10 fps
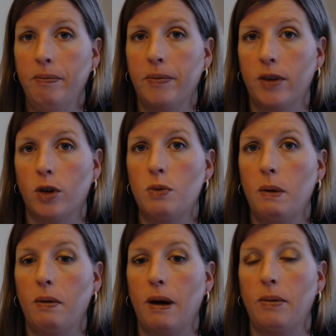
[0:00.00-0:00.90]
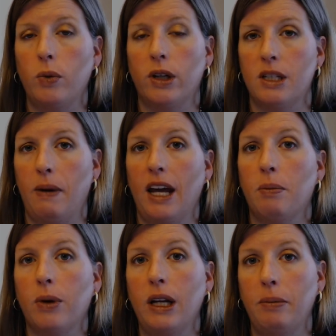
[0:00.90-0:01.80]
Those people might be willing to pay a
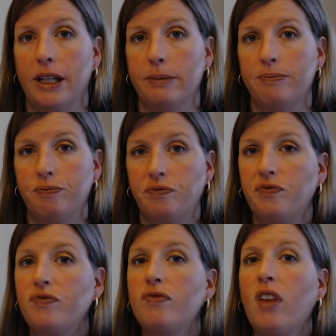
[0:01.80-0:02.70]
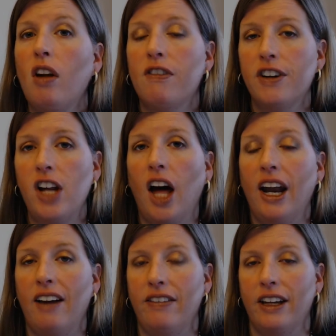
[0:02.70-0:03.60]
premium for not
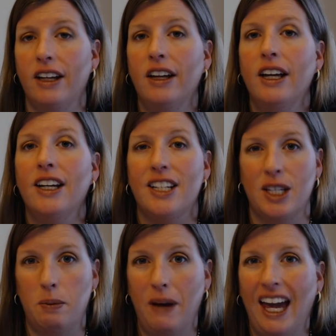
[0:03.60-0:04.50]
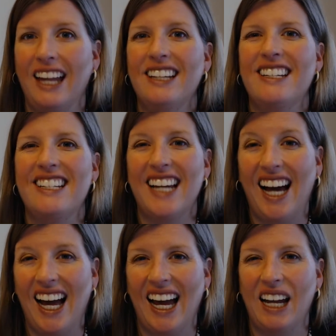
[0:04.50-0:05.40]
having to spend
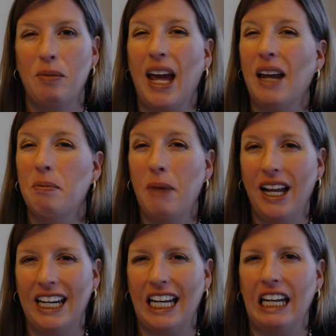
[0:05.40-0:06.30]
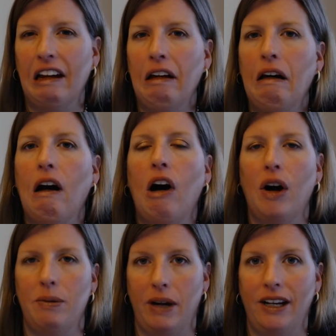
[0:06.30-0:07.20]
time and money
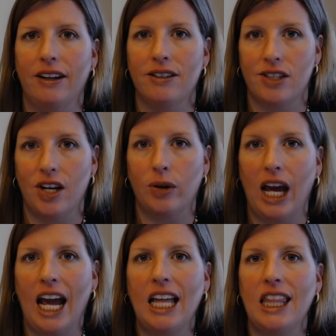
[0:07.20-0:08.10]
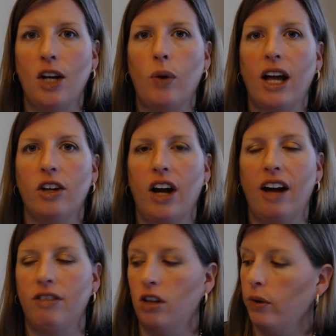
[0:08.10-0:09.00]
on maintenance, okay? They'd rather
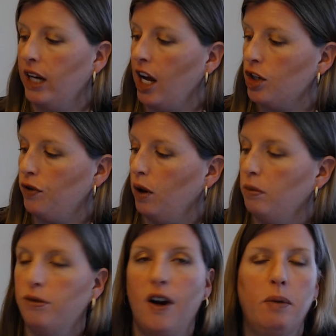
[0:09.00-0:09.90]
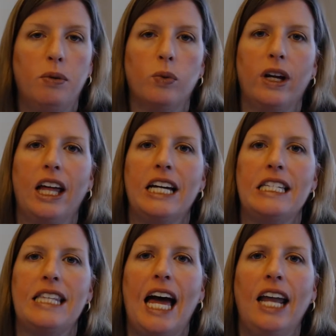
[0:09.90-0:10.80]
have a lower cash flow up front, but
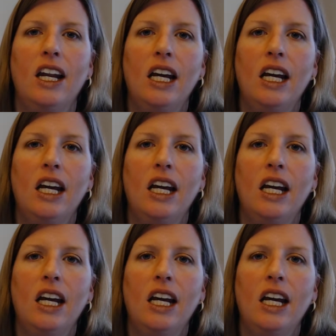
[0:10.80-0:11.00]
realize that